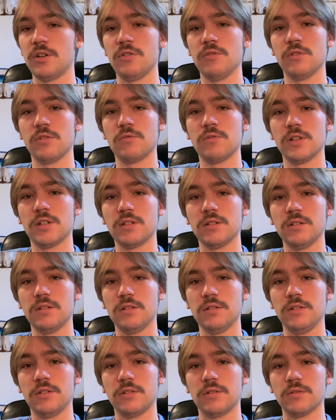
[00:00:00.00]
to do a quick
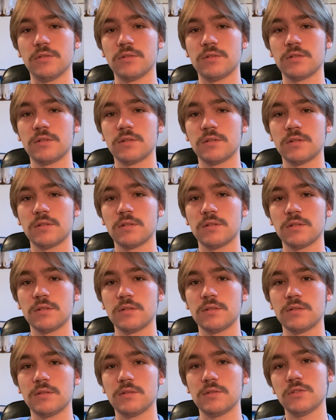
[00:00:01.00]
little, you know,
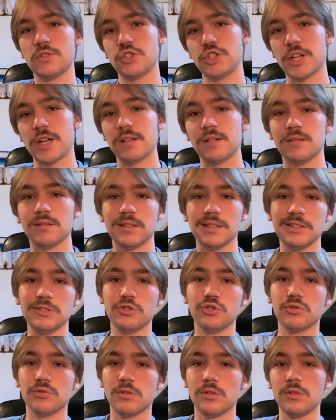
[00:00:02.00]
channel
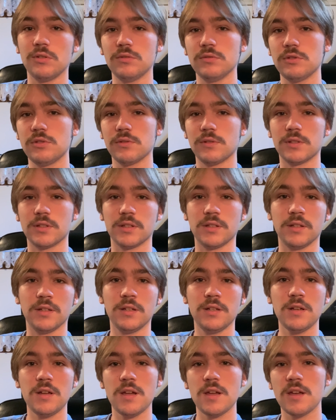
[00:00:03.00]
intro sort of
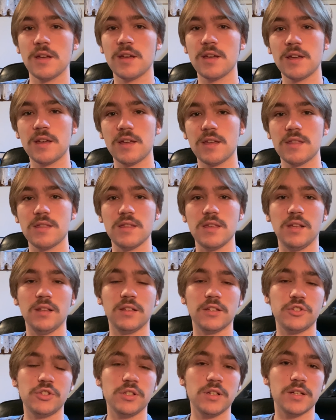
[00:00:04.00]
thing,
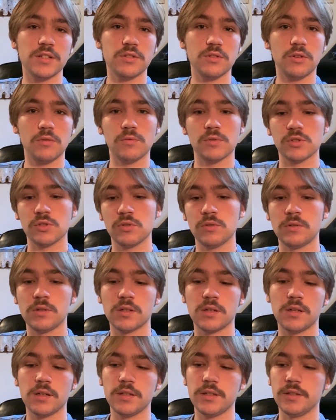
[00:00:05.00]
let you guys know what's going
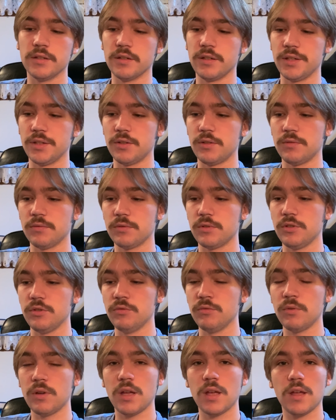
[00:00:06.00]
on here, you know.
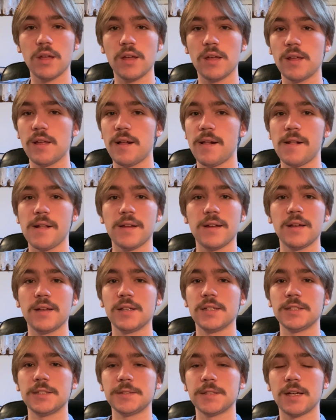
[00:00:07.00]
You,
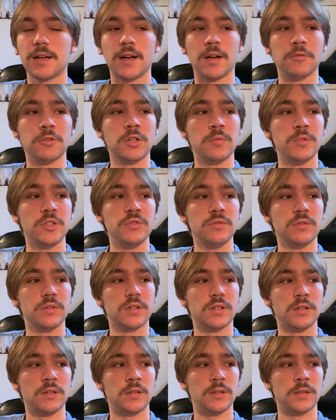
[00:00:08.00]
I'm gonna be doing
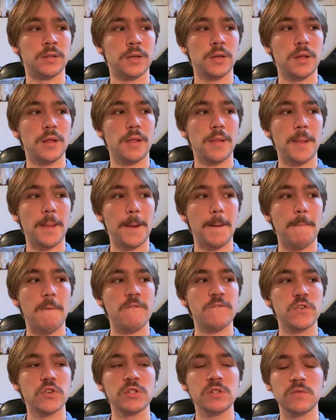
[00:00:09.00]
a
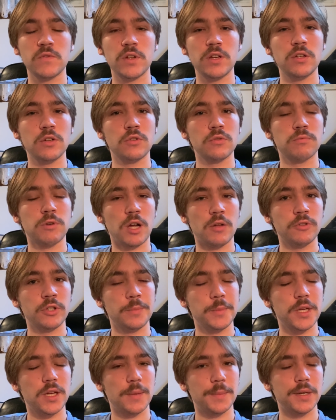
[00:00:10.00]
first video, probably
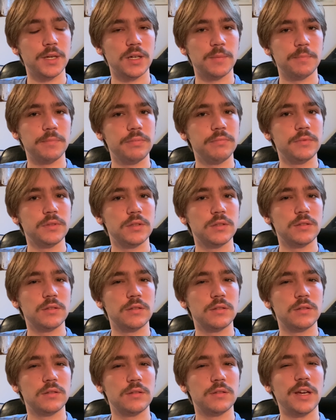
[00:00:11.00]
gonna be coming up
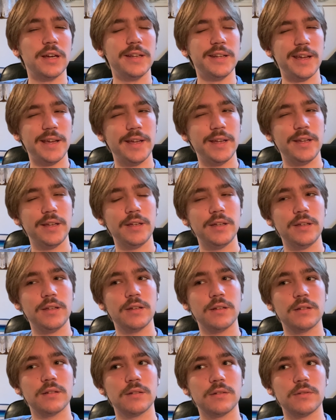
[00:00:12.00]
today
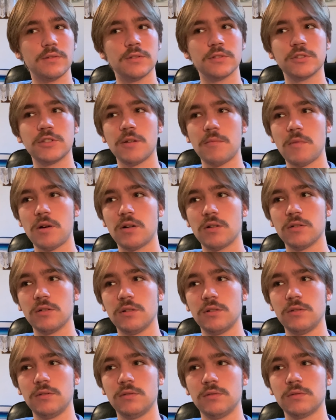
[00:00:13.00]
or
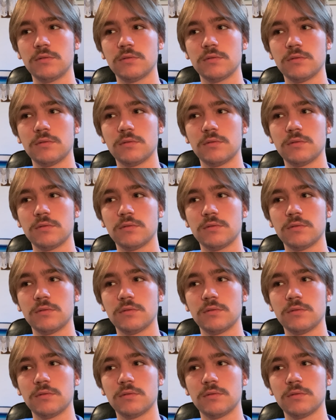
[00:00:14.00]
tomorrow,